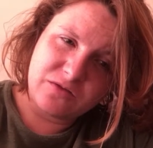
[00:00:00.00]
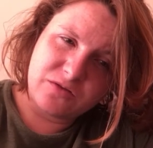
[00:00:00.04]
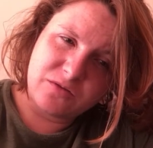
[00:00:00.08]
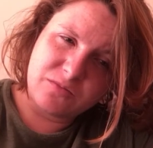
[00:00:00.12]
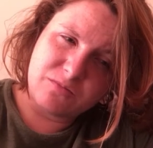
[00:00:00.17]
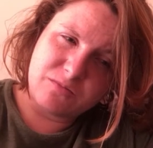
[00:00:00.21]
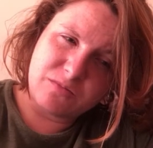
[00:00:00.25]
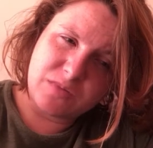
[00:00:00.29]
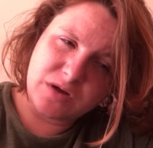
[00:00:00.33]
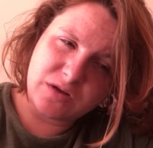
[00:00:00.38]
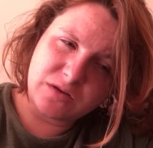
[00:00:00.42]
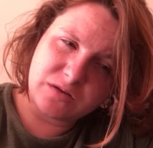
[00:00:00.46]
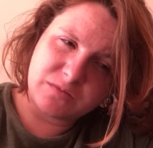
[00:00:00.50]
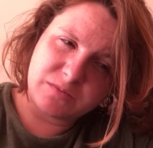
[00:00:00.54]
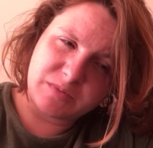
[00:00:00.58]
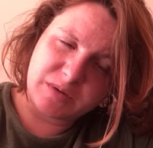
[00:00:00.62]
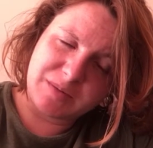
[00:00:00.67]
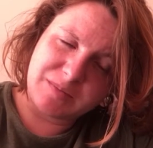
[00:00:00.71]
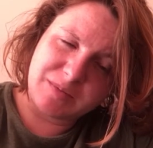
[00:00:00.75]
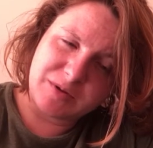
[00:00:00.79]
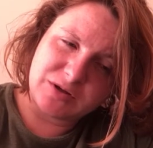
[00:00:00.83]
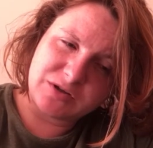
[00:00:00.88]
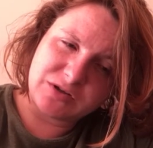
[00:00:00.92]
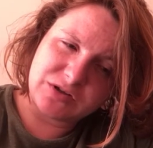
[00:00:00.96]
The
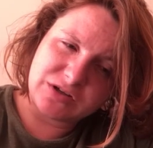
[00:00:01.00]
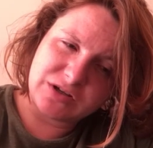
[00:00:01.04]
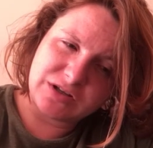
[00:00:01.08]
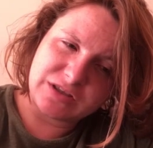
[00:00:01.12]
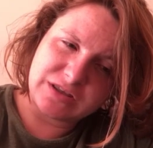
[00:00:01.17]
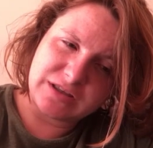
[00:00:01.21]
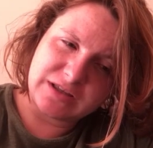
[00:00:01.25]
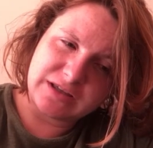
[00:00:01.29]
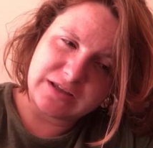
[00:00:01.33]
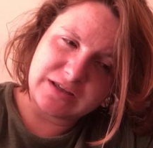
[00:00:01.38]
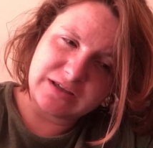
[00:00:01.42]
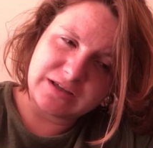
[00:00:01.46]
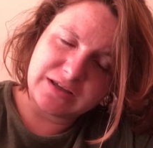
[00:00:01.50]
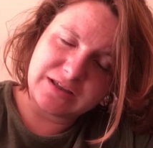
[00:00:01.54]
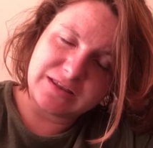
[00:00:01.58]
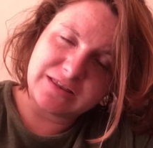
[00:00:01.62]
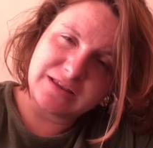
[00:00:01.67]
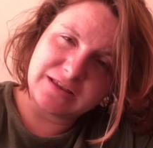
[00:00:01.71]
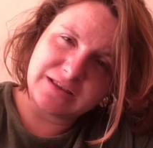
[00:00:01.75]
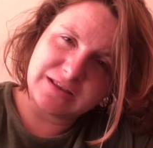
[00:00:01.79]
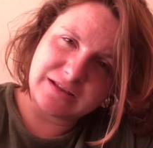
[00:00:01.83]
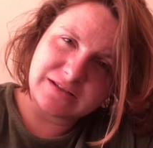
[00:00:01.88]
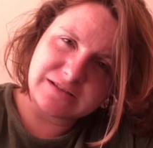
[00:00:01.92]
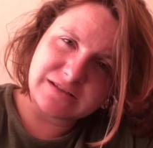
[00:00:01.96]
Mulberry Bush, I think. I
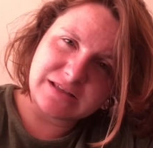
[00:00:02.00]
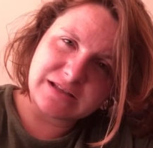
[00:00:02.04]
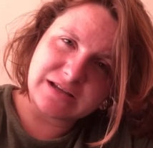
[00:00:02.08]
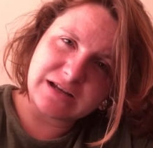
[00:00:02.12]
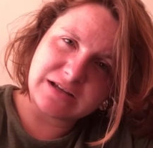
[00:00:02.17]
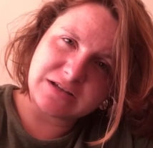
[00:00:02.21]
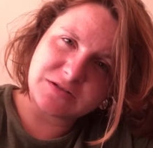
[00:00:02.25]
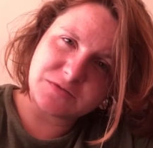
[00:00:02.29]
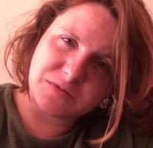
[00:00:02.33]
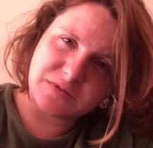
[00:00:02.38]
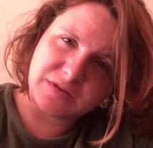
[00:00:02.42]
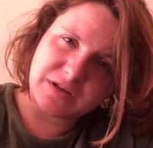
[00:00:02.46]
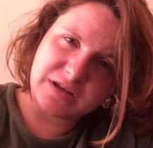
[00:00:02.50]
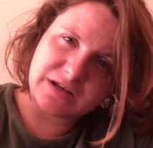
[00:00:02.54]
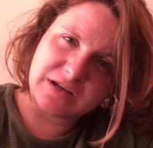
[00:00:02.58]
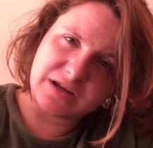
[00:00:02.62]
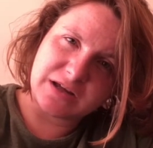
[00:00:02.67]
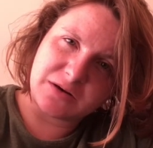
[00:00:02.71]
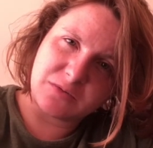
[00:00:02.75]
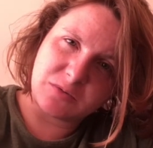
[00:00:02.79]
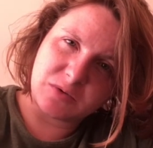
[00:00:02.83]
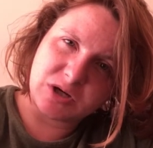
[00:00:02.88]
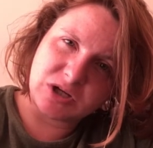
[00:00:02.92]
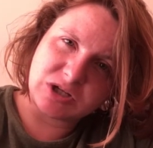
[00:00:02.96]
think that's the next one that I
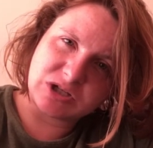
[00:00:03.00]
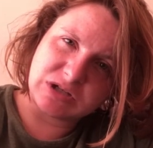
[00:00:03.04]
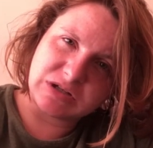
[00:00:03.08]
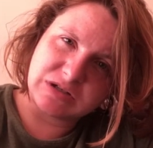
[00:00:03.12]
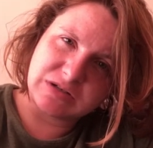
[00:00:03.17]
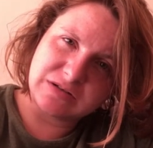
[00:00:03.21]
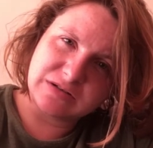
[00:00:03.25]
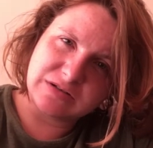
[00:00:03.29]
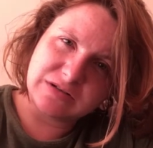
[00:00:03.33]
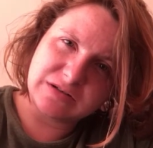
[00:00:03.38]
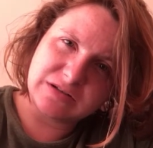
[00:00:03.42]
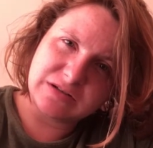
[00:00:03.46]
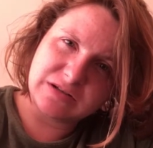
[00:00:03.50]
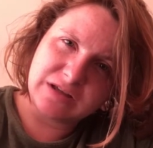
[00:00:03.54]
kind of want to do.